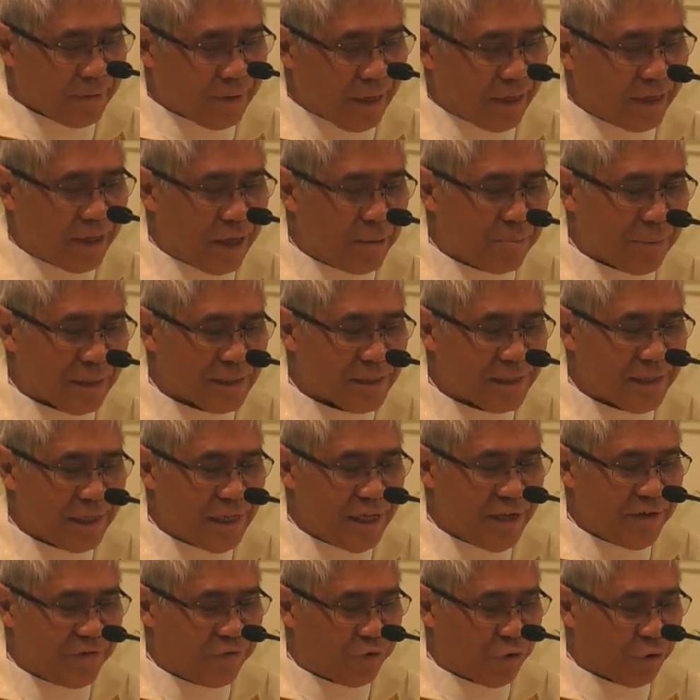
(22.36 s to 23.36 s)
that they must
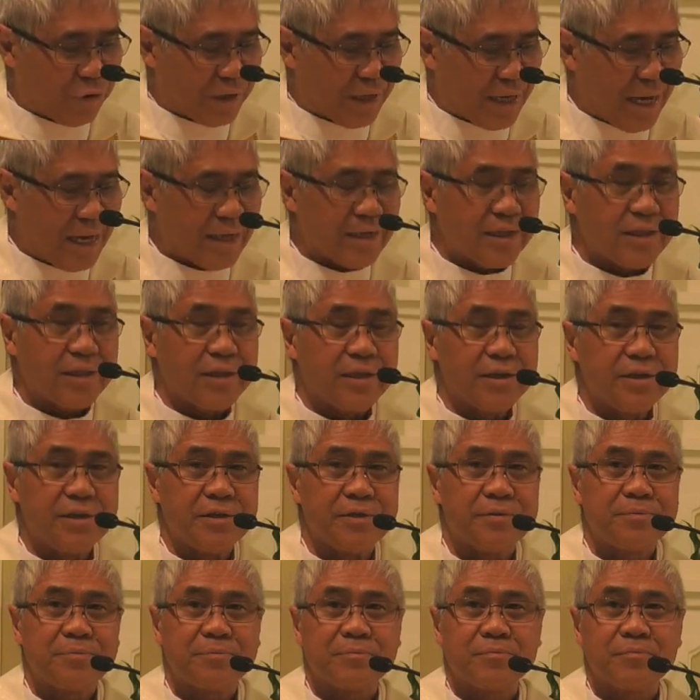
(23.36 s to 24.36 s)
leave for
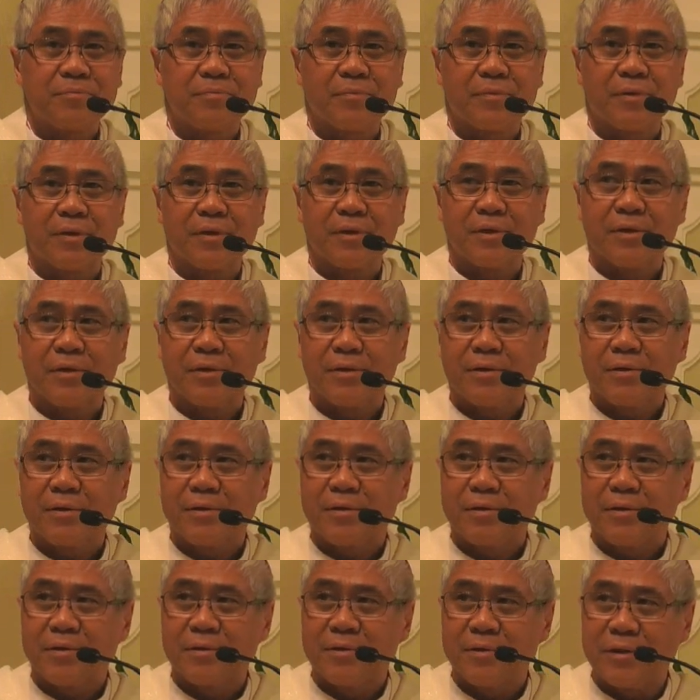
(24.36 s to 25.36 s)
Galilee.
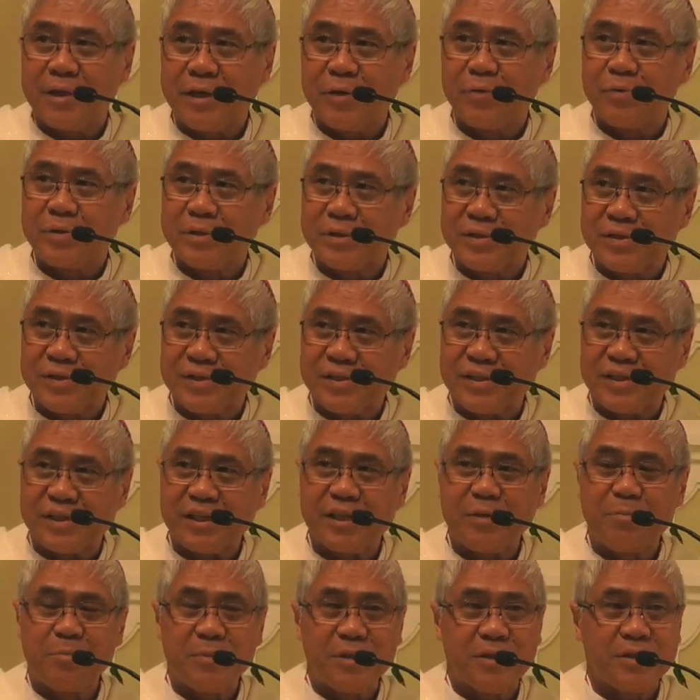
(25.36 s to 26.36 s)
They will
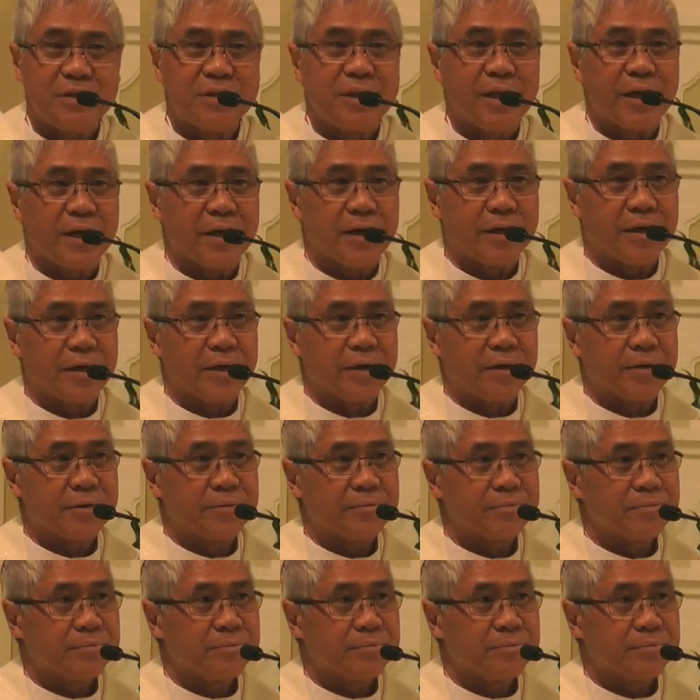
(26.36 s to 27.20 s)
see me there."